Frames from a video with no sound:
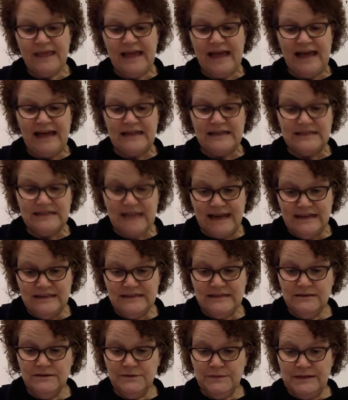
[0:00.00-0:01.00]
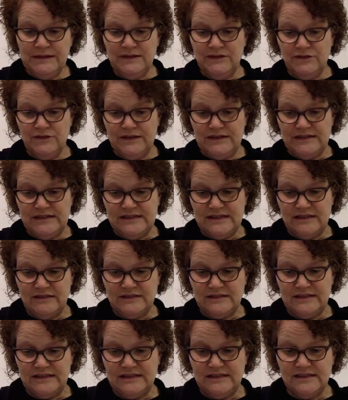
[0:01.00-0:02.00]
at 93 degrees
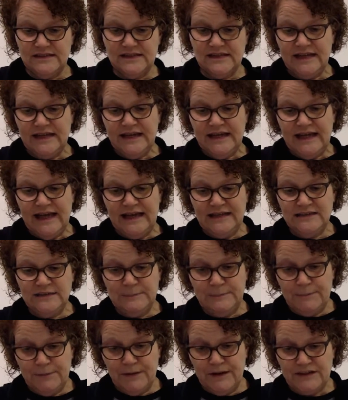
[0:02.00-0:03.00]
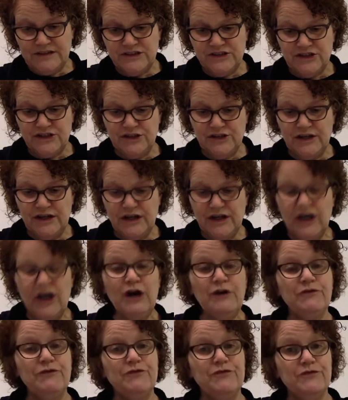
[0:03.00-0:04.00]
Celsius and a pressure
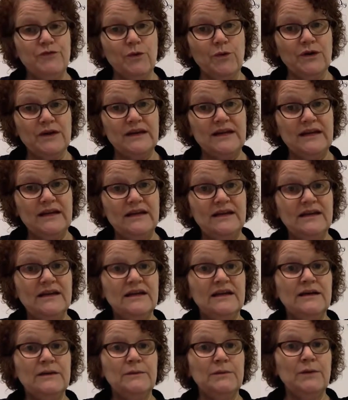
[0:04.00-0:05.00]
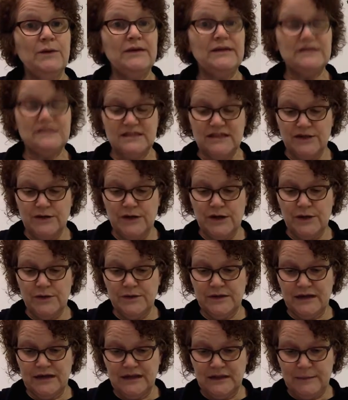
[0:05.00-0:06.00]
of 40.0
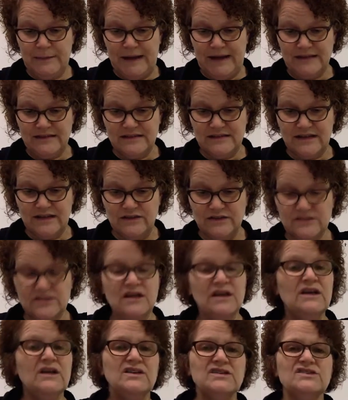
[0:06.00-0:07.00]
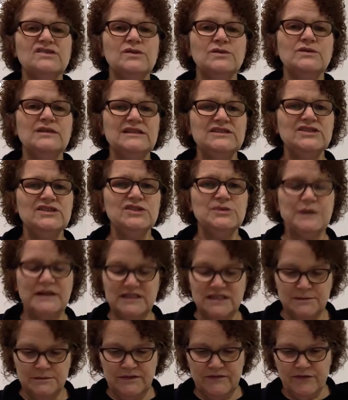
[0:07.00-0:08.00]
kilopascals. So let's just write
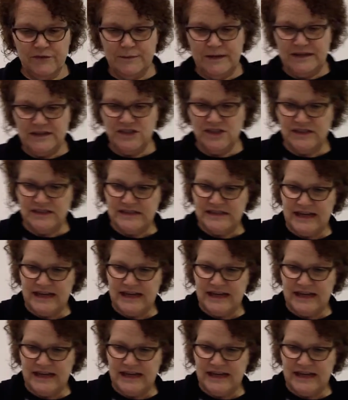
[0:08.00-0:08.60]
some information